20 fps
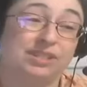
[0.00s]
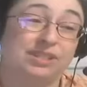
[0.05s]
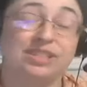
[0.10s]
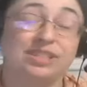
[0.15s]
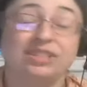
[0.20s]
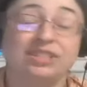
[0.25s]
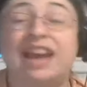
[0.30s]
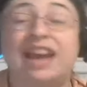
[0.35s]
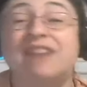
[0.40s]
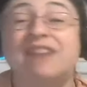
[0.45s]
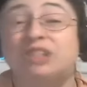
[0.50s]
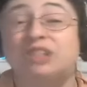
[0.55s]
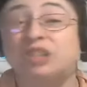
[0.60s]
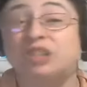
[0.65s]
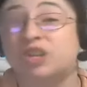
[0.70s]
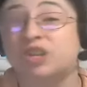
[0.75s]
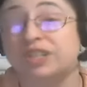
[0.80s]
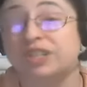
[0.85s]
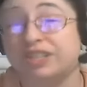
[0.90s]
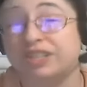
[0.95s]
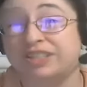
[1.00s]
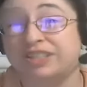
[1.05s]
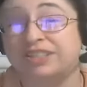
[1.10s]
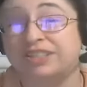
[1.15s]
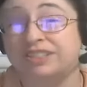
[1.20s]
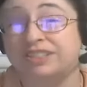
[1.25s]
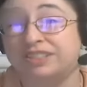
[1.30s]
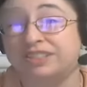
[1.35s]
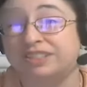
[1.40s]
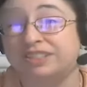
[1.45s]
least have a look,
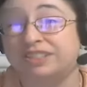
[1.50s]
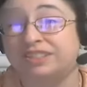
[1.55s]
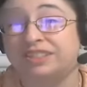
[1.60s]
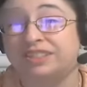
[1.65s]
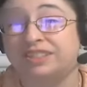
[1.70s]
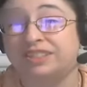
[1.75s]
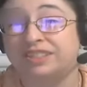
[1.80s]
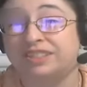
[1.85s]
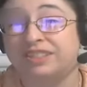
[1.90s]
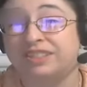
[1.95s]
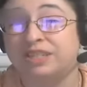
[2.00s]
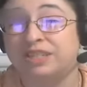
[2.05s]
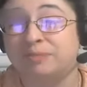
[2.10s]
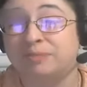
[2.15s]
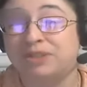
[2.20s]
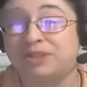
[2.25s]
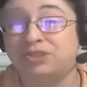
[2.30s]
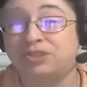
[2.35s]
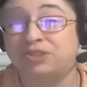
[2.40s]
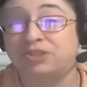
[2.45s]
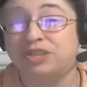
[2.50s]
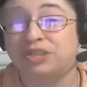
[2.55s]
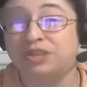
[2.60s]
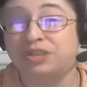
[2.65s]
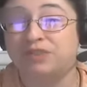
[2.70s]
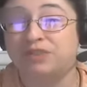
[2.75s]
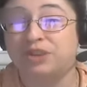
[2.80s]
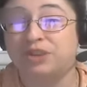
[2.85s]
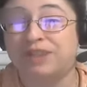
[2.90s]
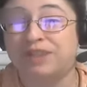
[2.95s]
especially
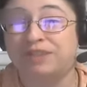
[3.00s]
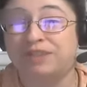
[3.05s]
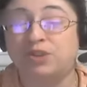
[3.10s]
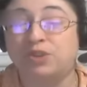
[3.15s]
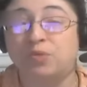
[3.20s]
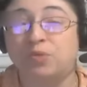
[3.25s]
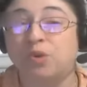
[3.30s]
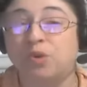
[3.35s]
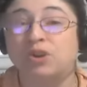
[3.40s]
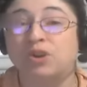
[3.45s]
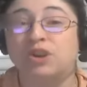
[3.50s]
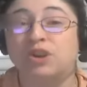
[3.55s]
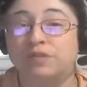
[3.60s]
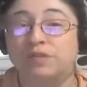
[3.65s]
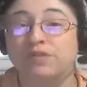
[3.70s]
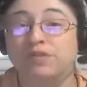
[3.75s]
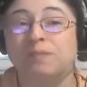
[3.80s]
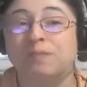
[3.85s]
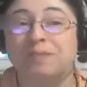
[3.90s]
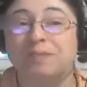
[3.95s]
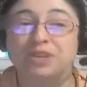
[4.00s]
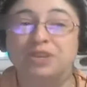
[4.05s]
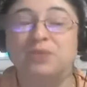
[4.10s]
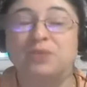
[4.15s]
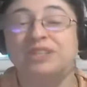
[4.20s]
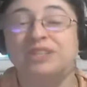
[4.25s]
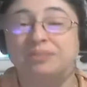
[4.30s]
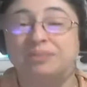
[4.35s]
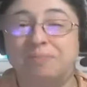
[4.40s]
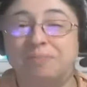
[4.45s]
if you're having to order from a
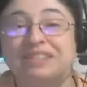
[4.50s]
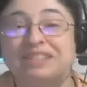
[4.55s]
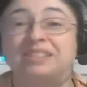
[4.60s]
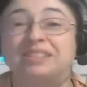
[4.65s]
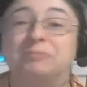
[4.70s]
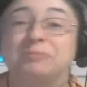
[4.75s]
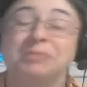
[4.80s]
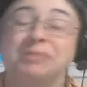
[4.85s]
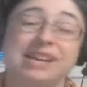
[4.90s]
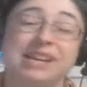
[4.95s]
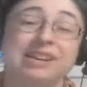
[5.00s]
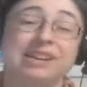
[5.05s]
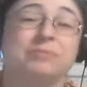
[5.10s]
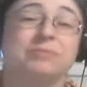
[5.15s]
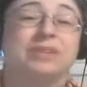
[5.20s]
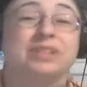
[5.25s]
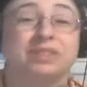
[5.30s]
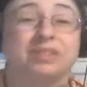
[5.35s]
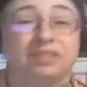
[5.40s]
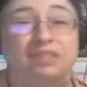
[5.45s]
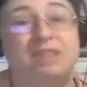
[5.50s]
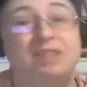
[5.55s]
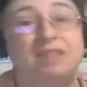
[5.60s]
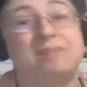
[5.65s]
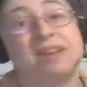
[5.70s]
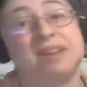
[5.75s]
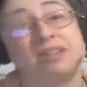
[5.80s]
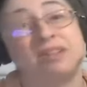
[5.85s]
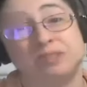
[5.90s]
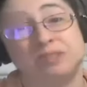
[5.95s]
U S based supplier, because they
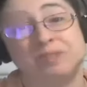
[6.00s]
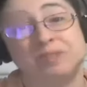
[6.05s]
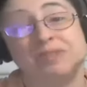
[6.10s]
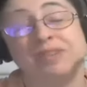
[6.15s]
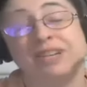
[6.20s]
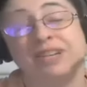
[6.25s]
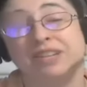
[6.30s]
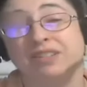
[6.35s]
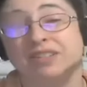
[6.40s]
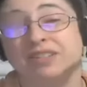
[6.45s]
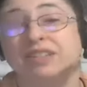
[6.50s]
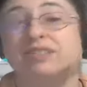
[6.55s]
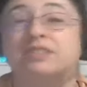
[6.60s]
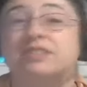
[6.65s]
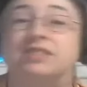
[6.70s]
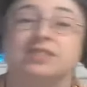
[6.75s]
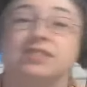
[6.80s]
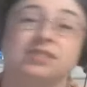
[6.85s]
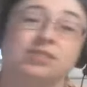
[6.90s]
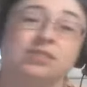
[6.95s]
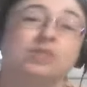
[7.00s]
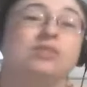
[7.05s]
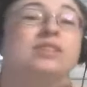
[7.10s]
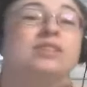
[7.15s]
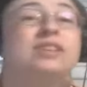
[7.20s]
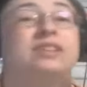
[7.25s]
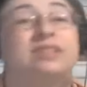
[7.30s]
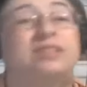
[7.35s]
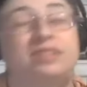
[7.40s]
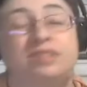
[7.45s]
may also be running sales, and then you
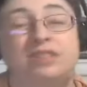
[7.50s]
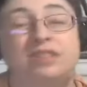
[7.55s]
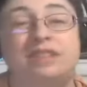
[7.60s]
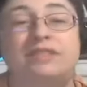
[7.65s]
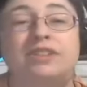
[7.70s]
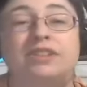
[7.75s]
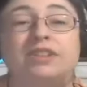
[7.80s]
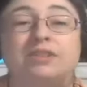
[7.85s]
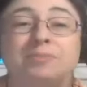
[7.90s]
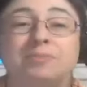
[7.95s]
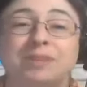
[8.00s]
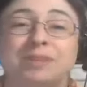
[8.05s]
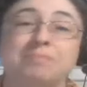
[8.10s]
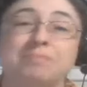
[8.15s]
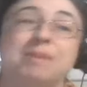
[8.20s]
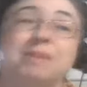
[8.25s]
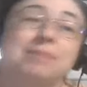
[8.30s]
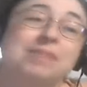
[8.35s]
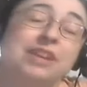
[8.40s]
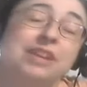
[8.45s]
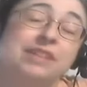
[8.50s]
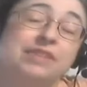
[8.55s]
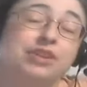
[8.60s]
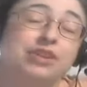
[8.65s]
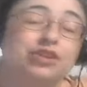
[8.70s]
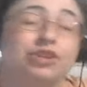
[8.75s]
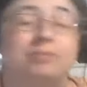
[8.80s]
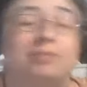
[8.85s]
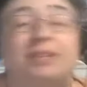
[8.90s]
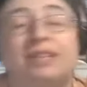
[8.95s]
can at least save a little bit and maybe cover
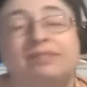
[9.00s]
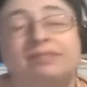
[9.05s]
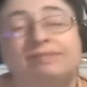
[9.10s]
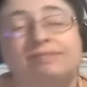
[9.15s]
your shipping.